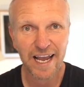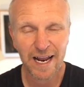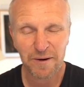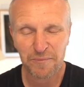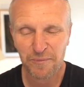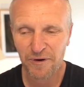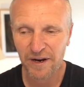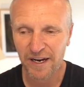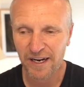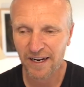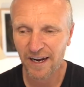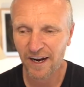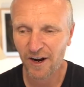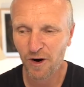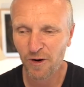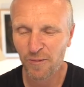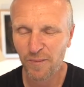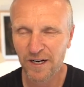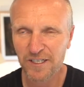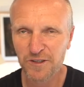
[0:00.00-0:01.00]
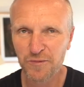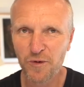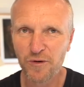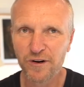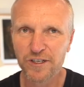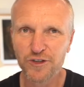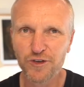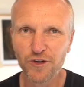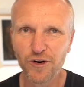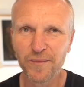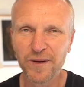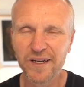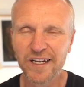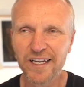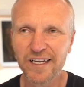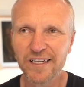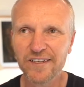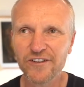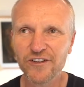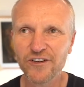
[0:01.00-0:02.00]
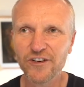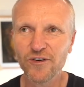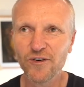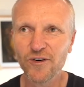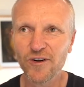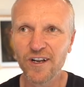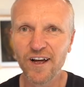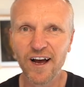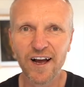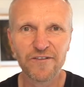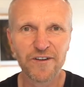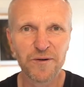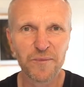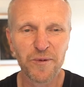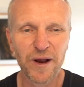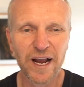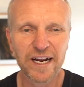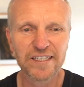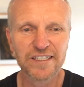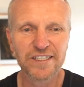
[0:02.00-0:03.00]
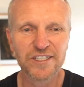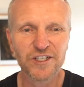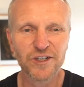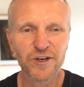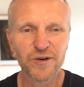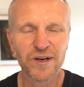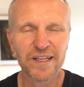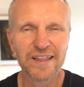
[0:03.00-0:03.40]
and bring a whole bunch more enjoyment into your life and practice too.